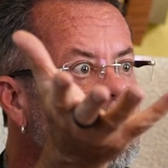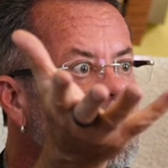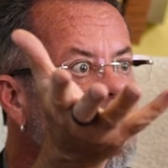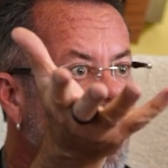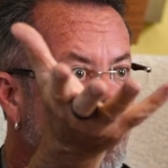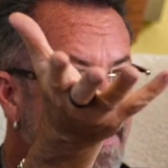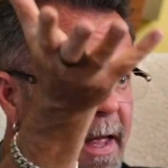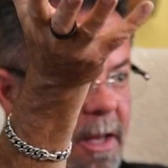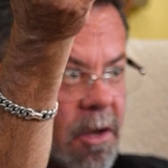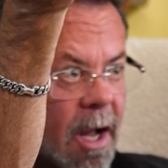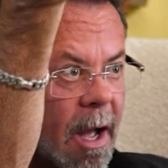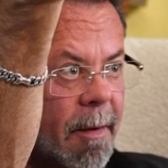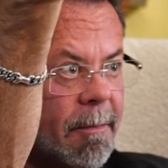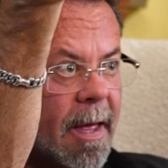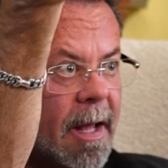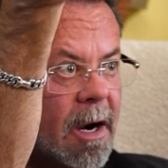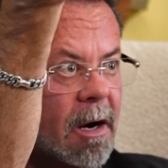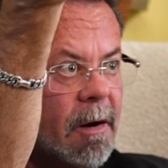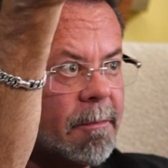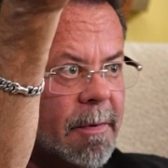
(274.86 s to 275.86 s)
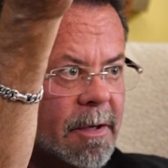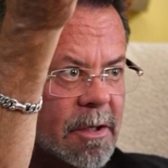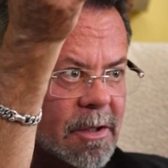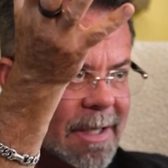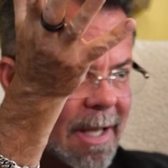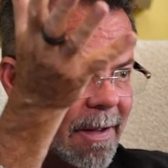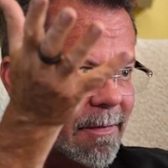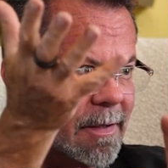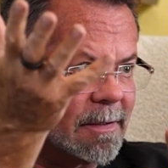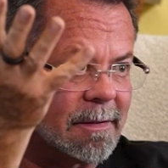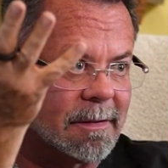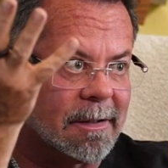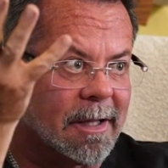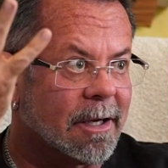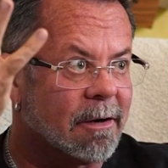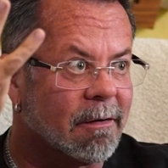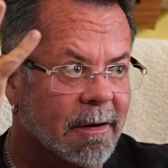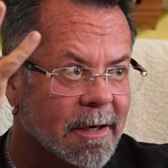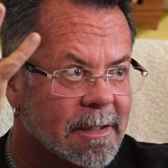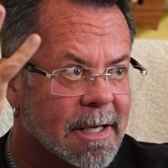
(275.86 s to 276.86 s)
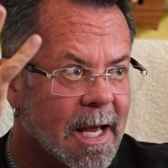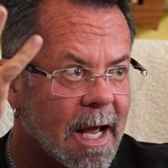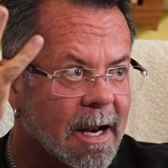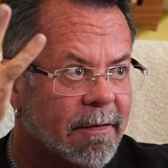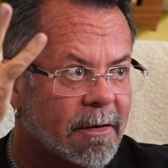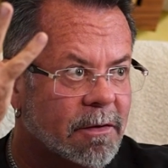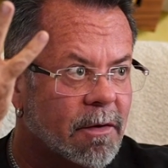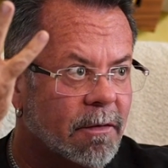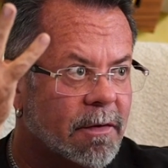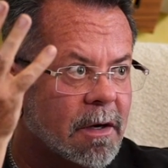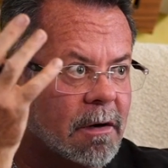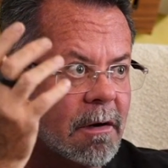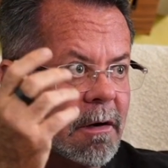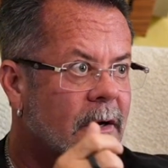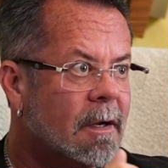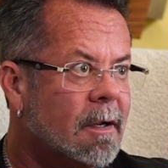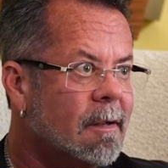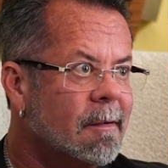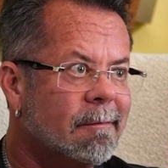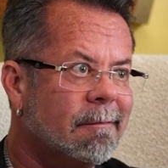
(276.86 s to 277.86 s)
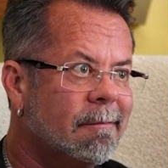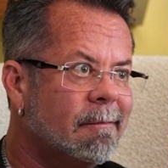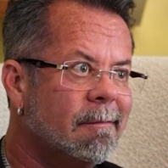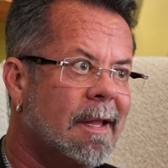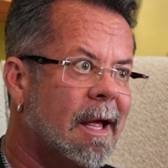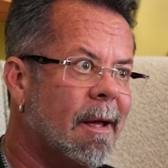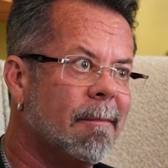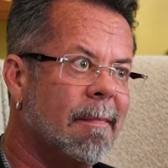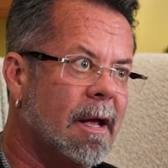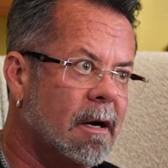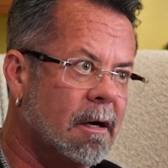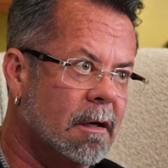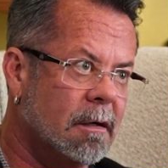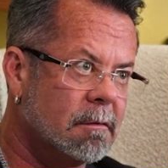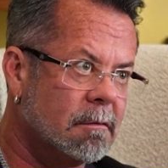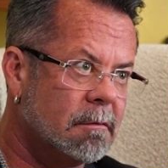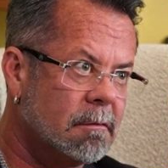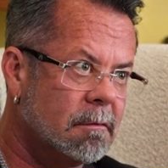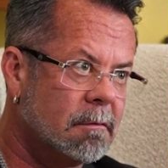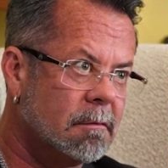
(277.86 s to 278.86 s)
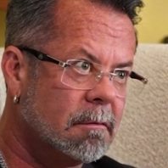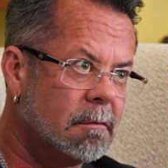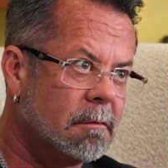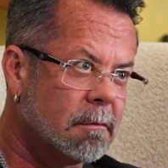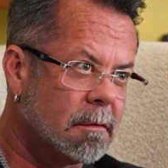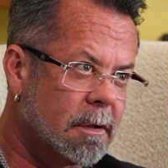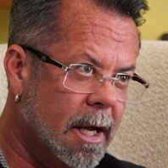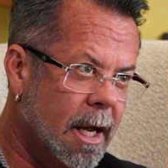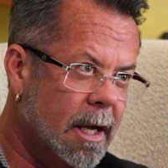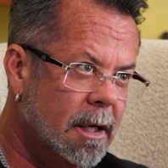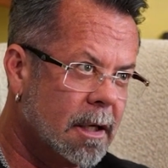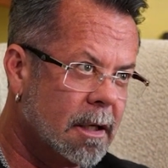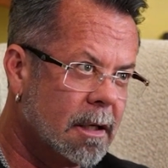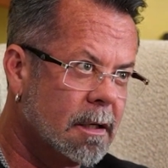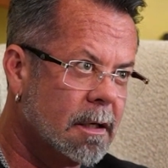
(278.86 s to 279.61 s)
and then you got better, but you saw this lingering side effect over here, not better. Okay?